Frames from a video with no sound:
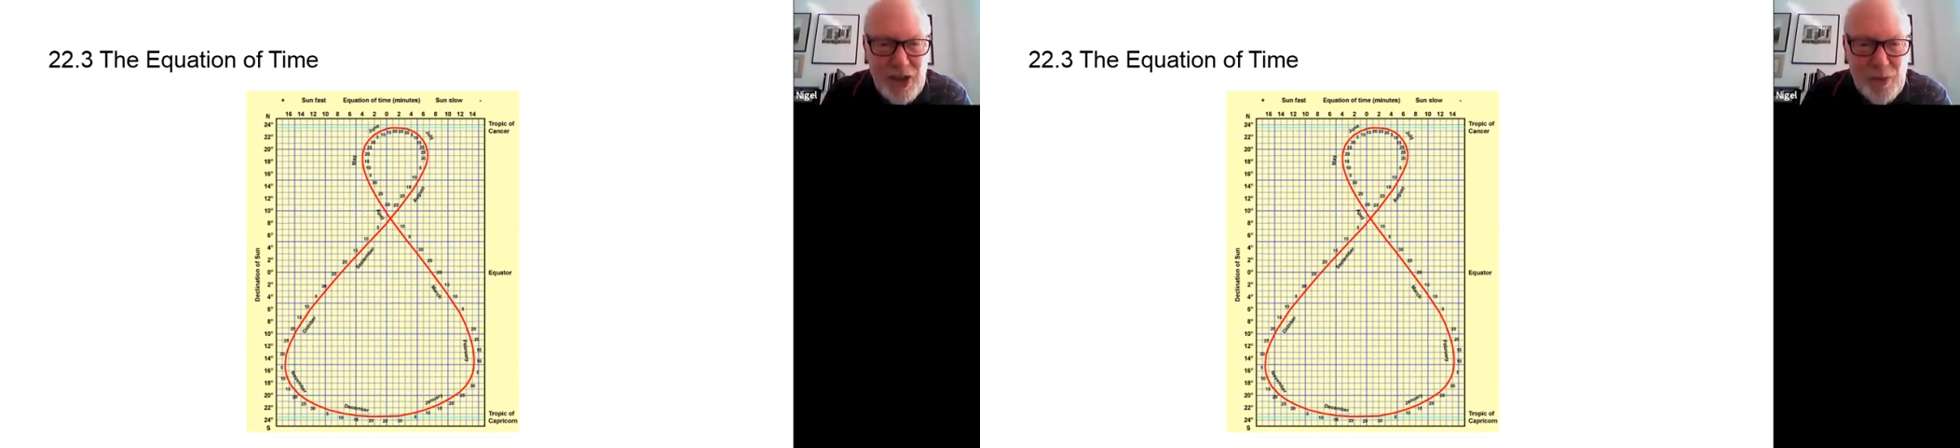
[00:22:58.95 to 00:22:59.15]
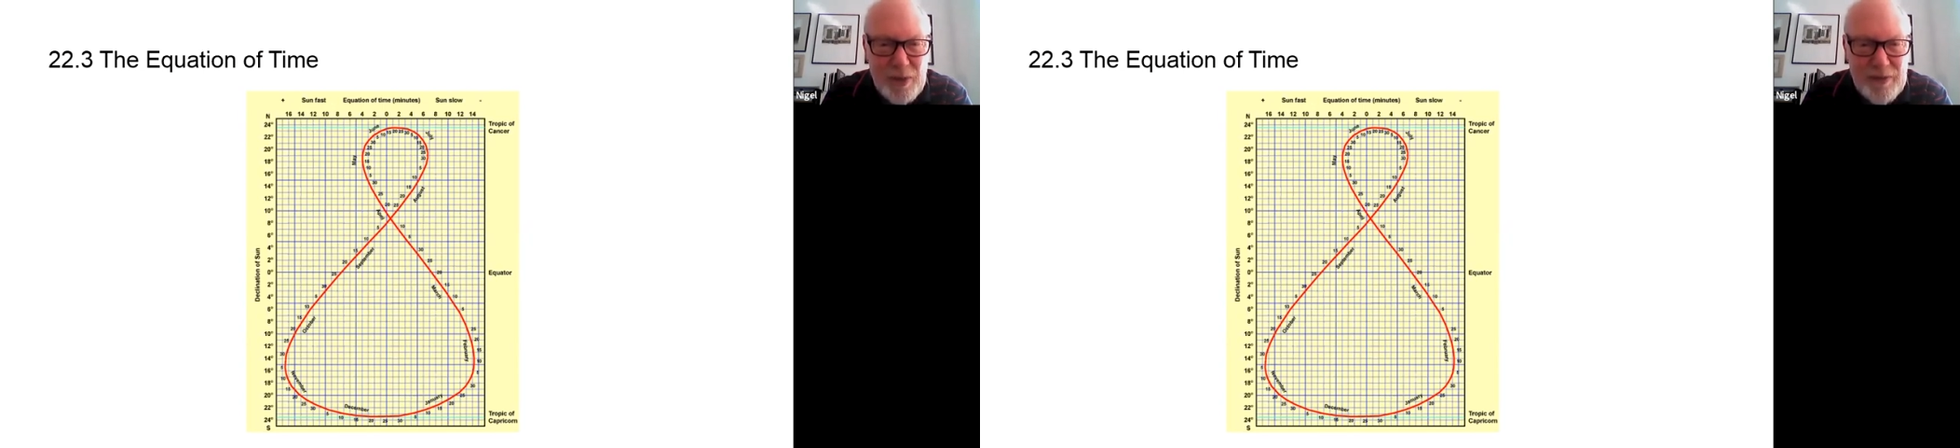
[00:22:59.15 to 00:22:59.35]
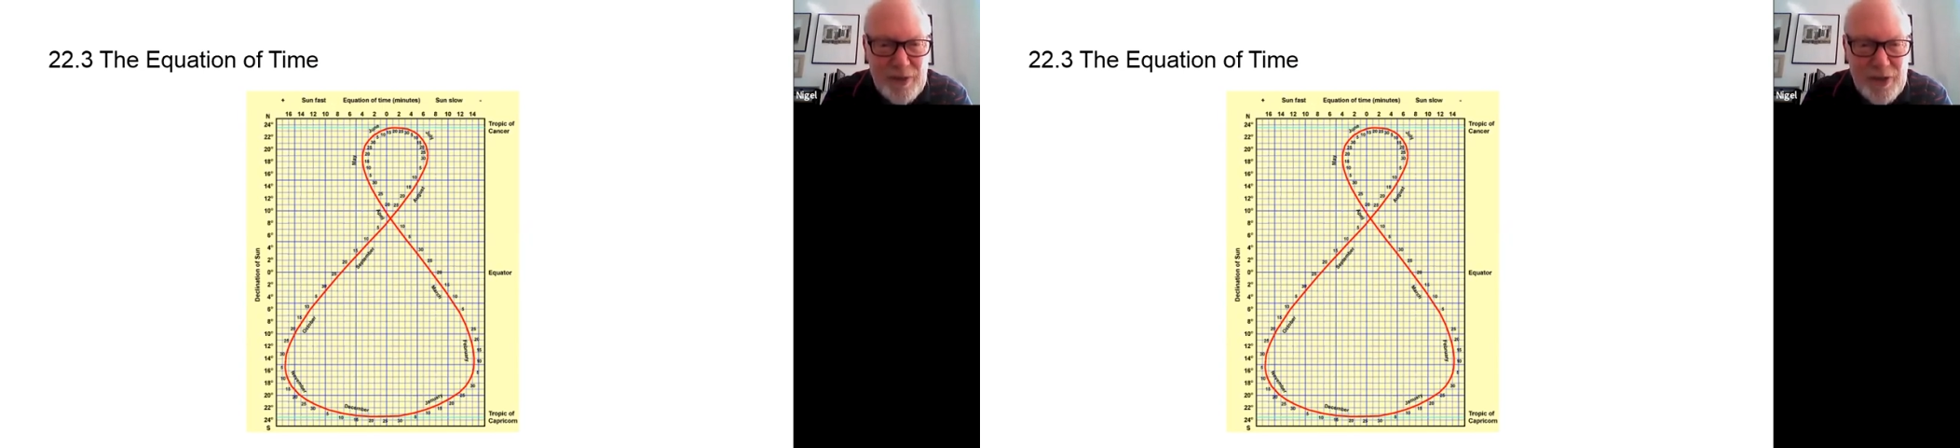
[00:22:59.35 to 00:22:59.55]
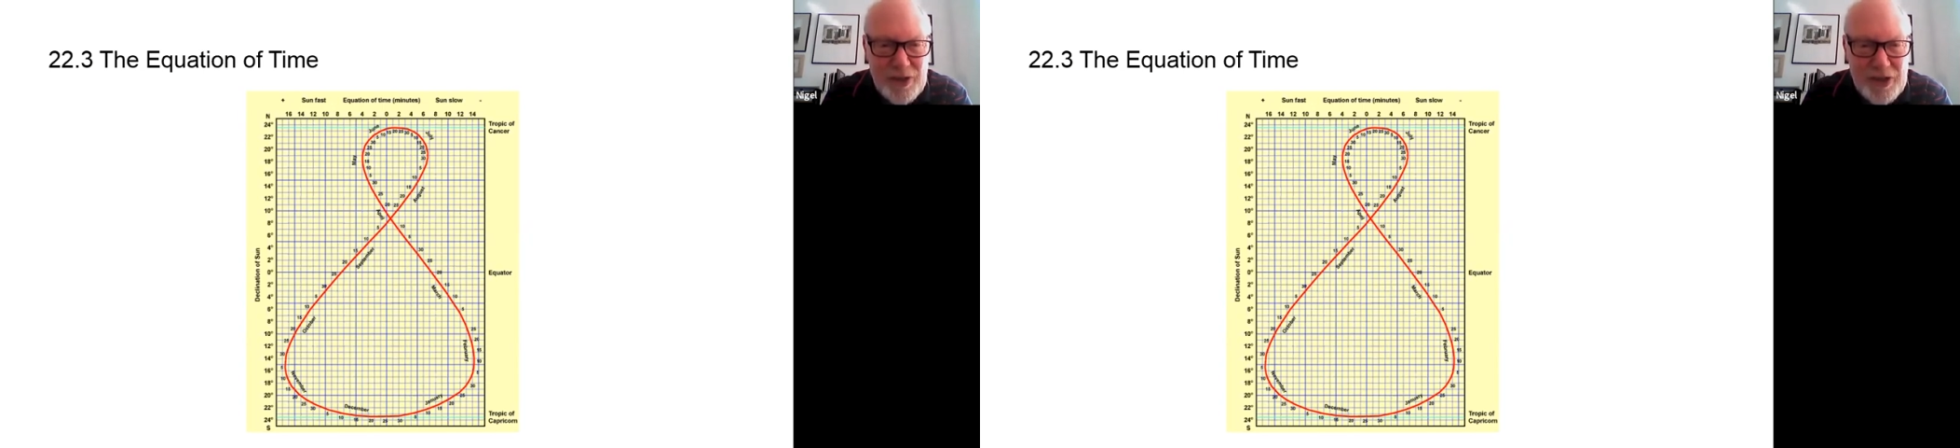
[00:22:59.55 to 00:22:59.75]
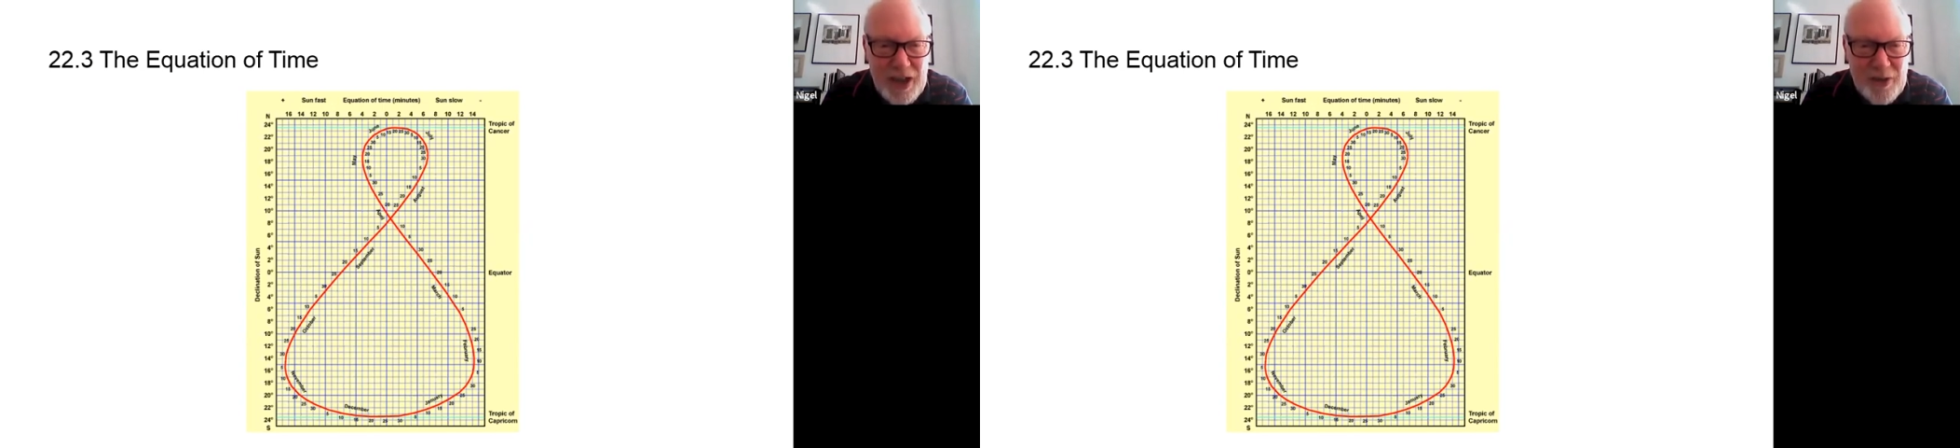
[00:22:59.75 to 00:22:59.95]
coming
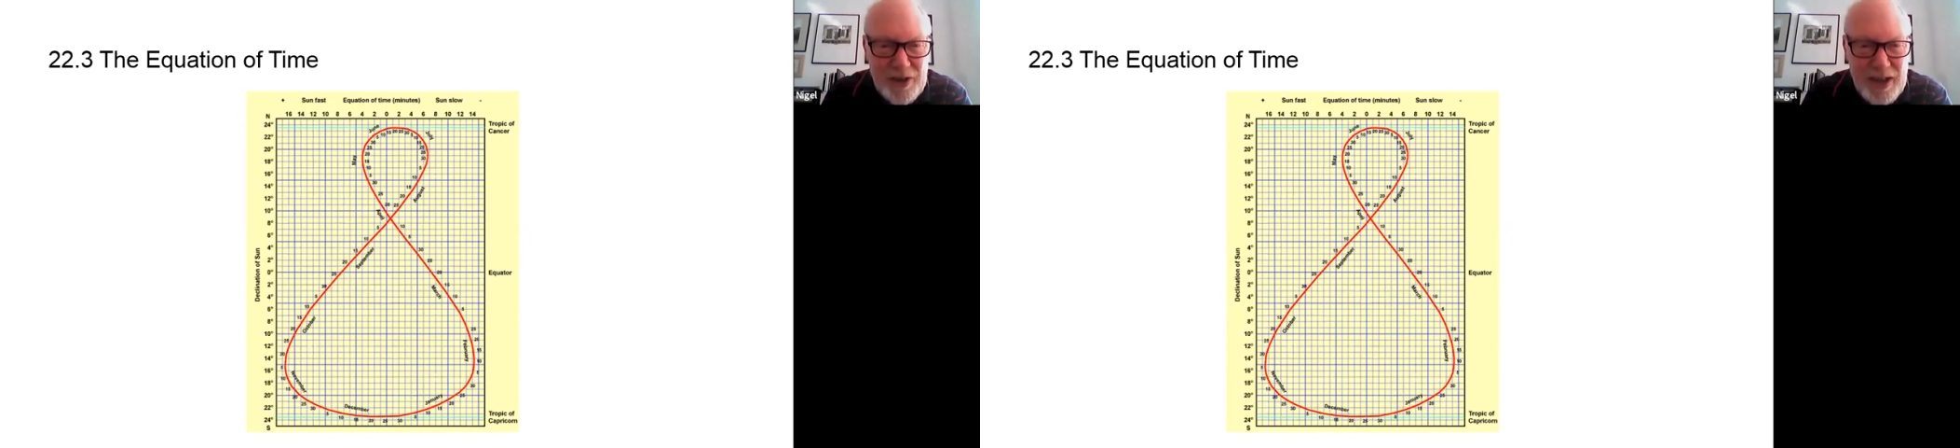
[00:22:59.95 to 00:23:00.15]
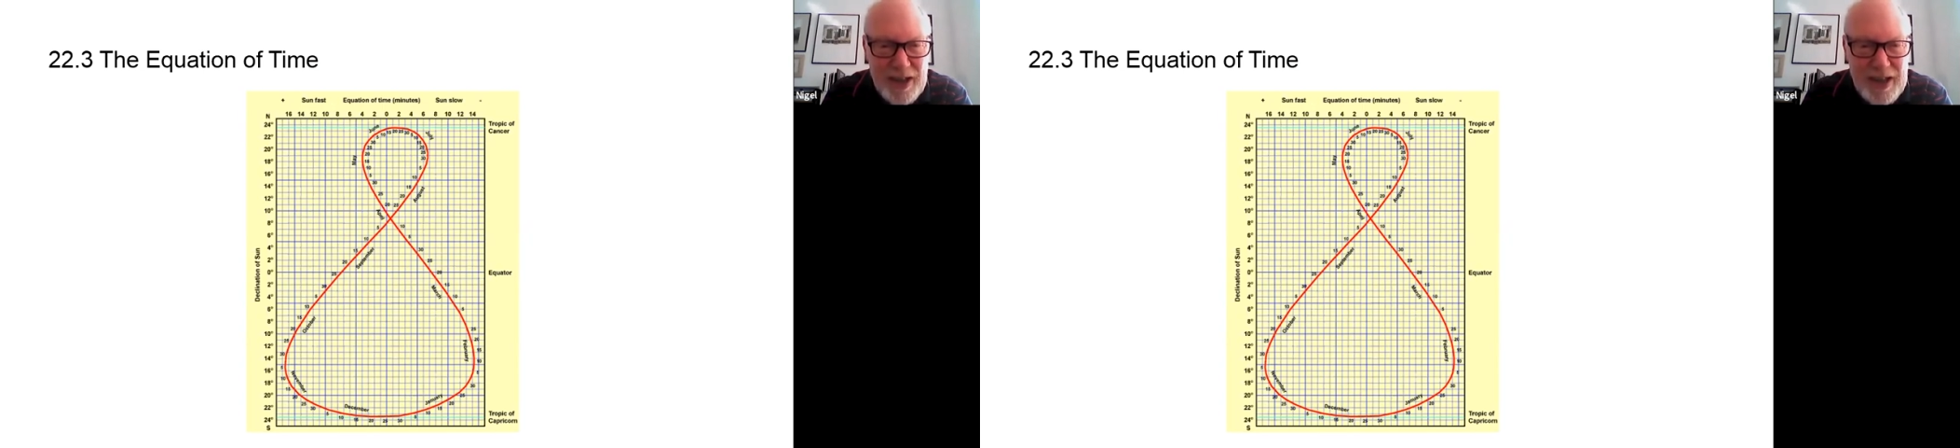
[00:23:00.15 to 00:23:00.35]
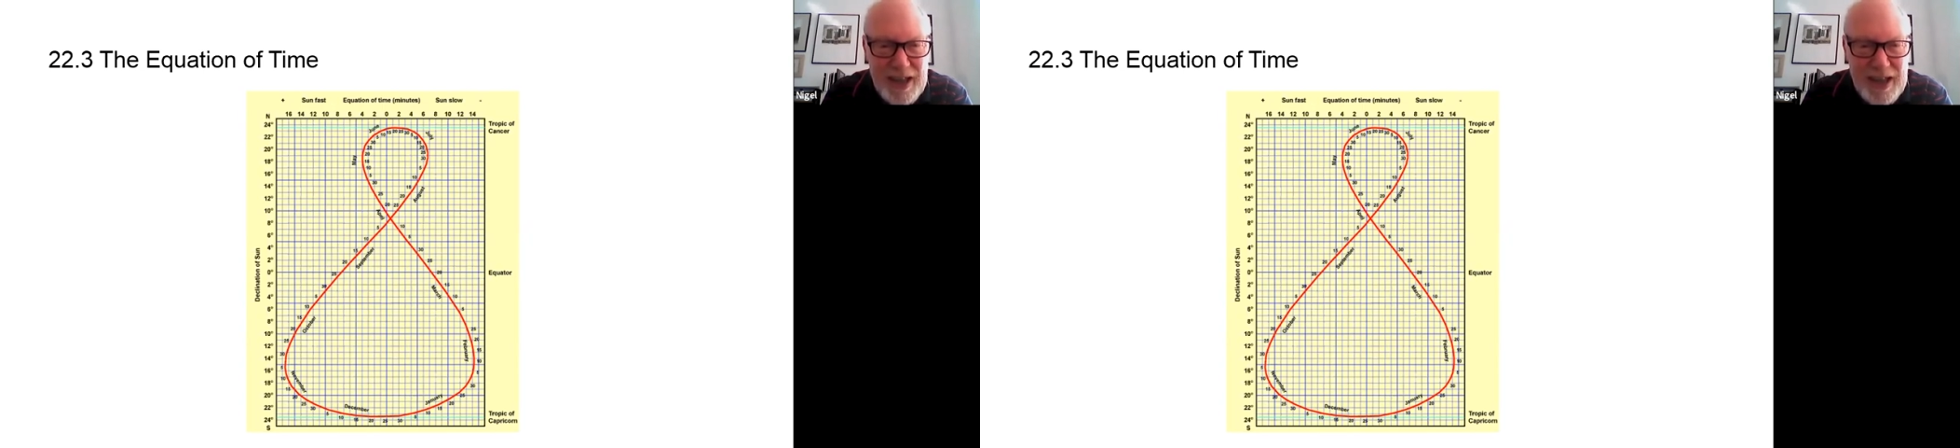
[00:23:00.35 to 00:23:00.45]
further down,